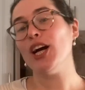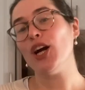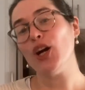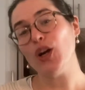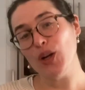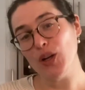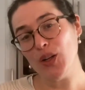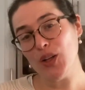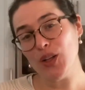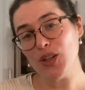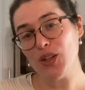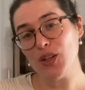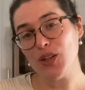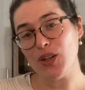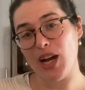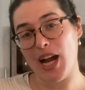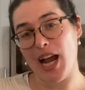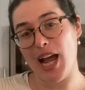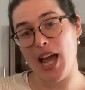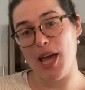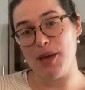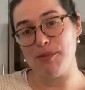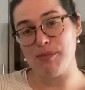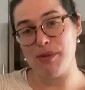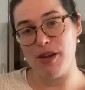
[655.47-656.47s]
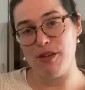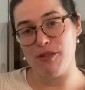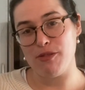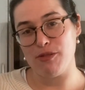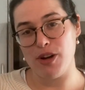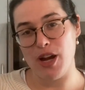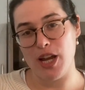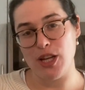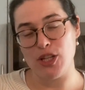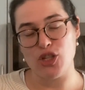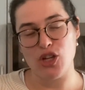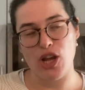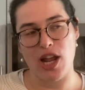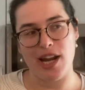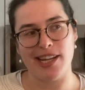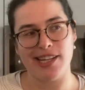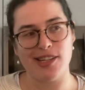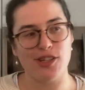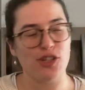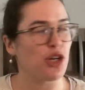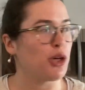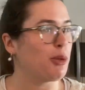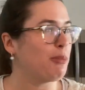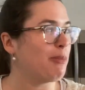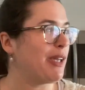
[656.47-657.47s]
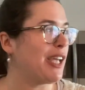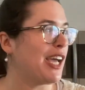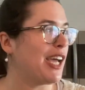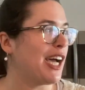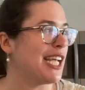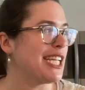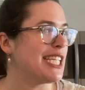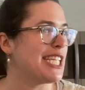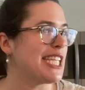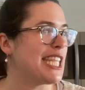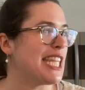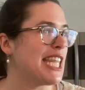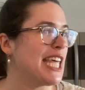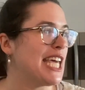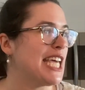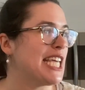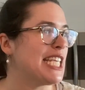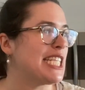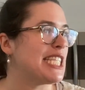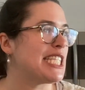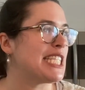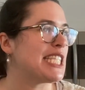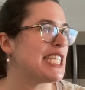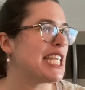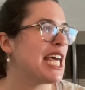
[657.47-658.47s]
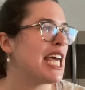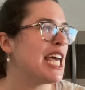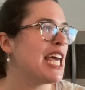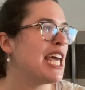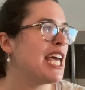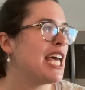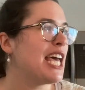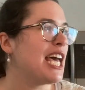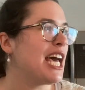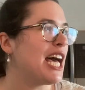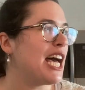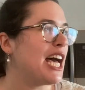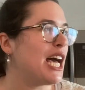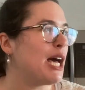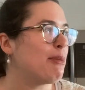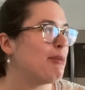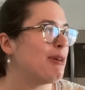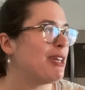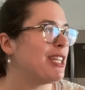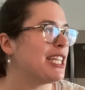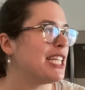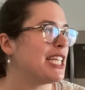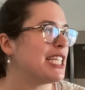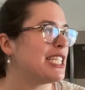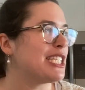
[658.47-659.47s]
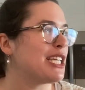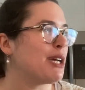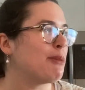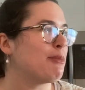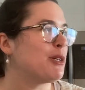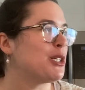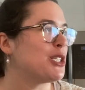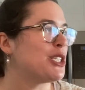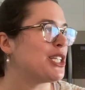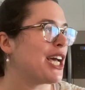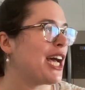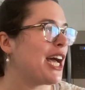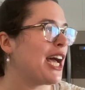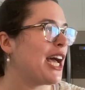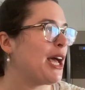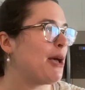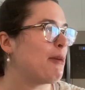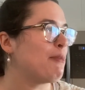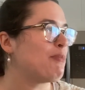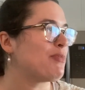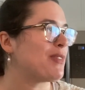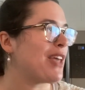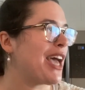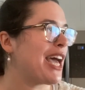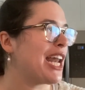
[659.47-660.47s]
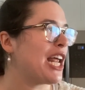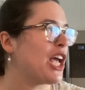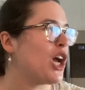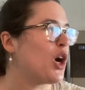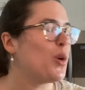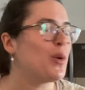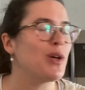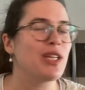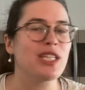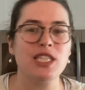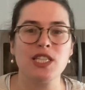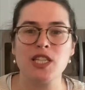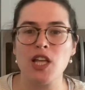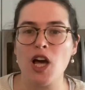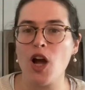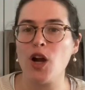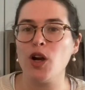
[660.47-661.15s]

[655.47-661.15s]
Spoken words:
Earl Grey. My friend Jenna turned me on to this in the summertime, and I always thought